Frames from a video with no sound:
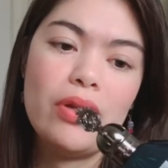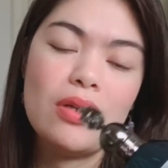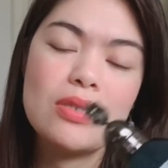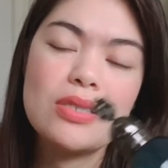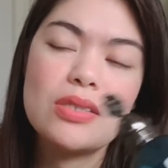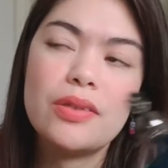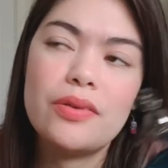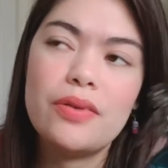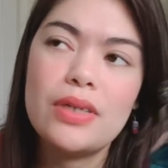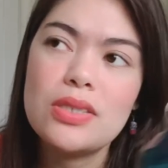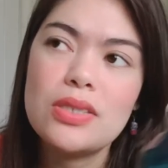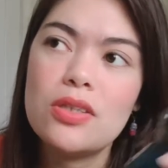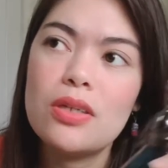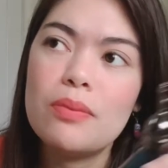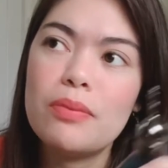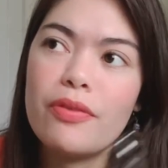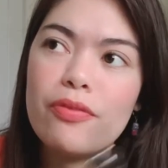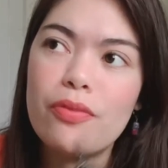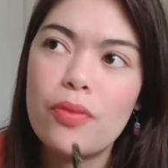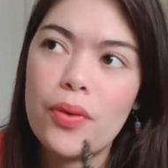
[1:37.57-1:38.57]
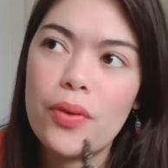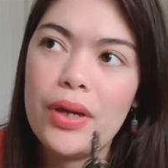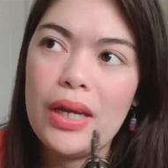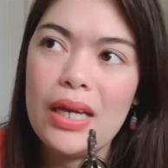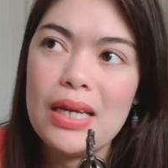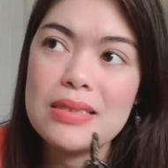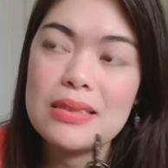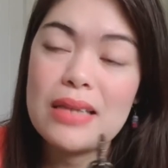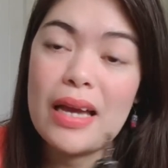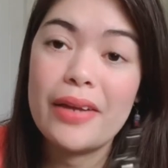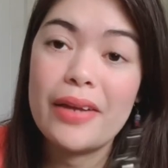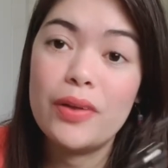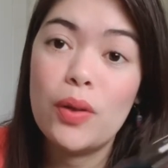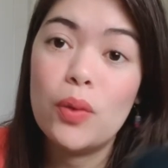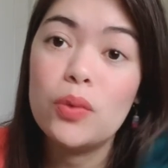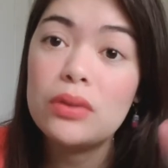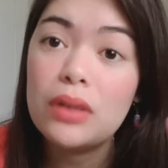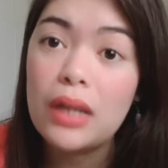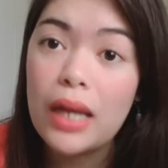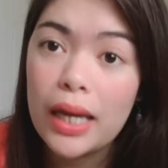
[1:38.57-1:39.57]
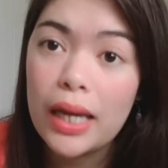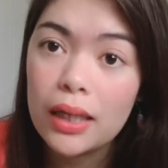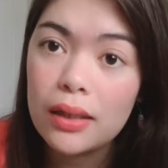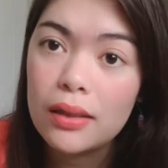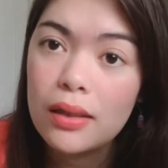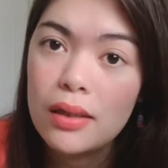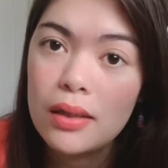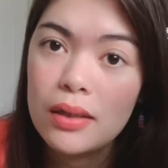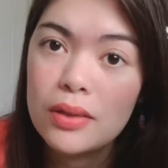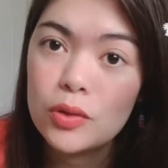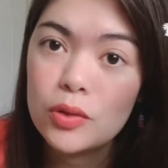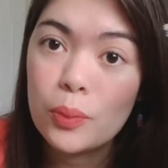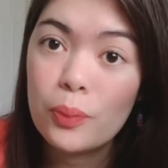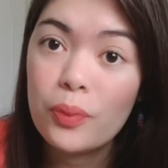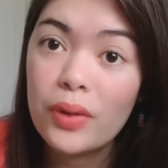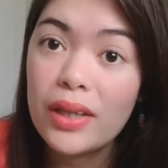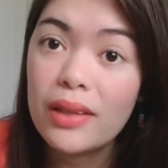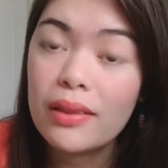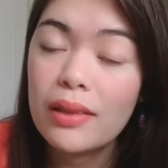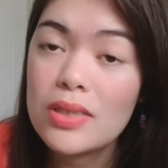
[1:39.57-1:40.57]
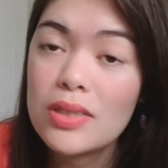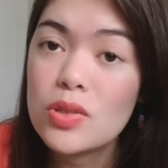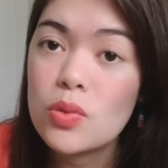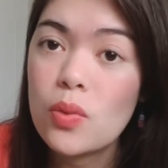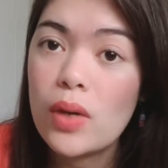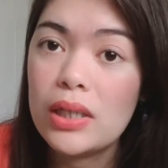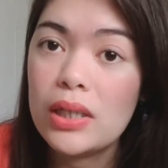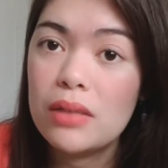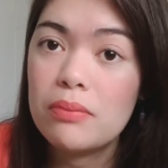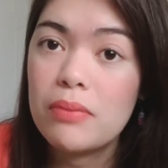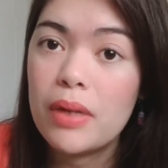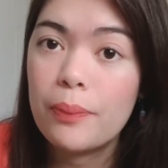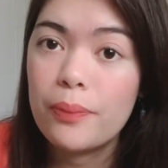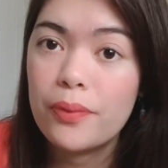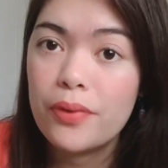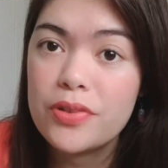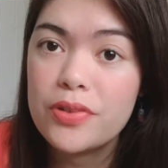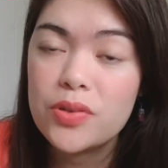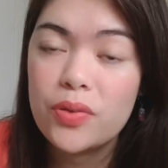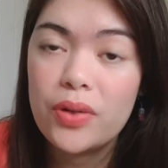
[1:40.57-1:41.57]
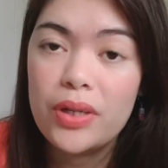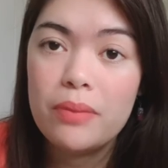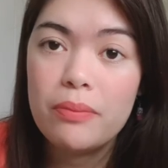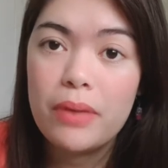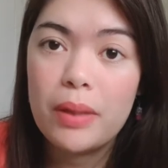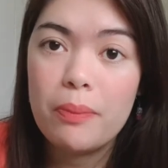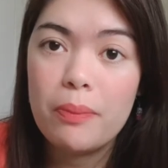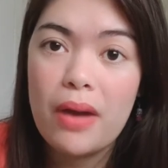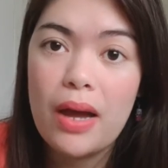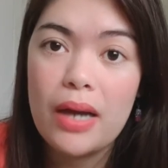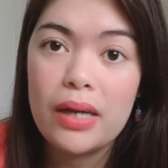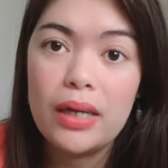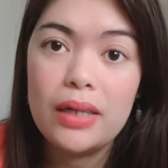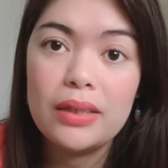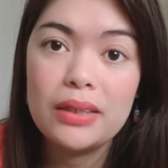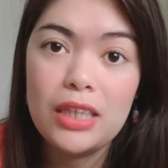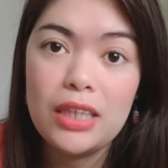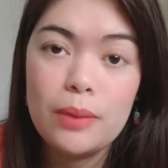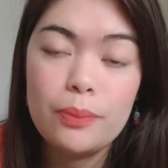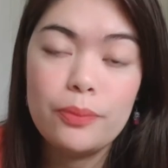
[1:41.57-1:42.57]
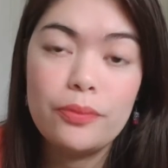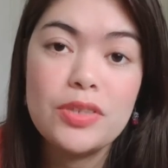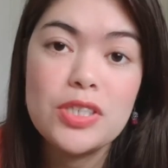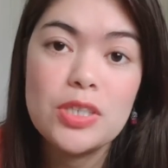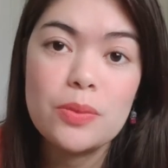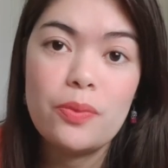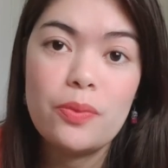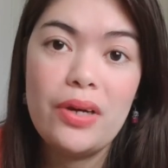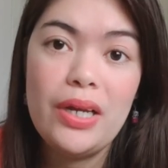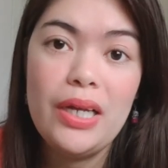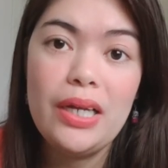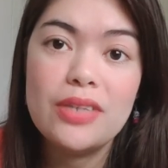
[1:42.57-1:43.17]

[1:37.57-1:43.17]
Because the reason before is I don't like to bring this one in my purse or in my bag and keep whispering.